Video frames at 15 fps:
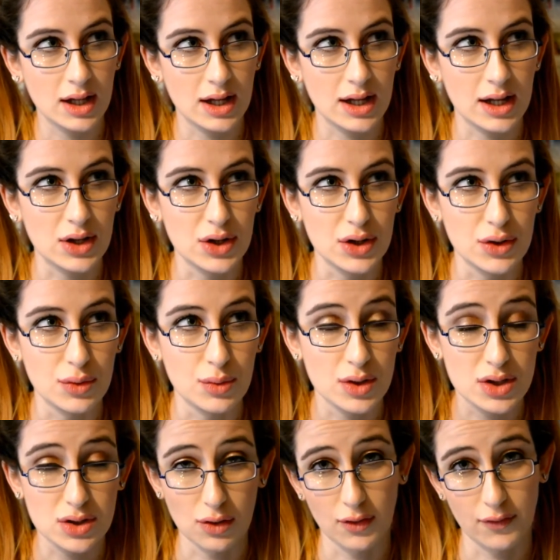a new
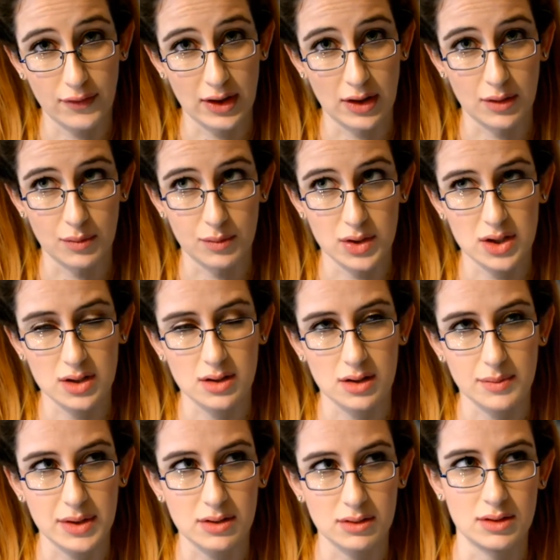Saw film, which is going
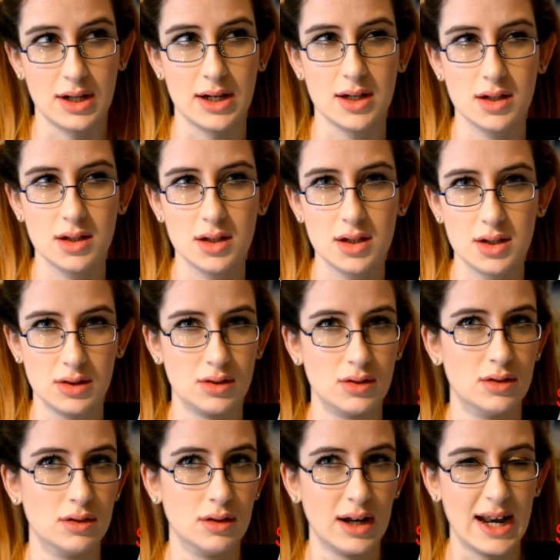to be called like
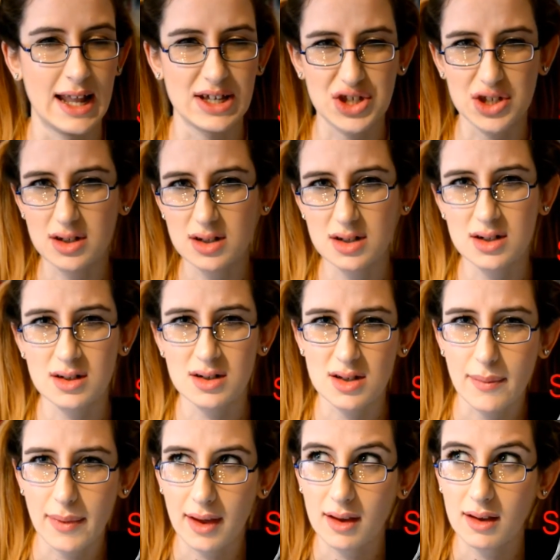Saw Legend or
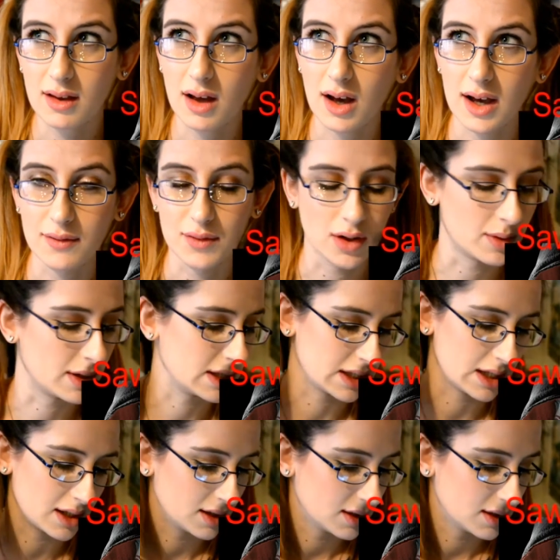something. I have no idea.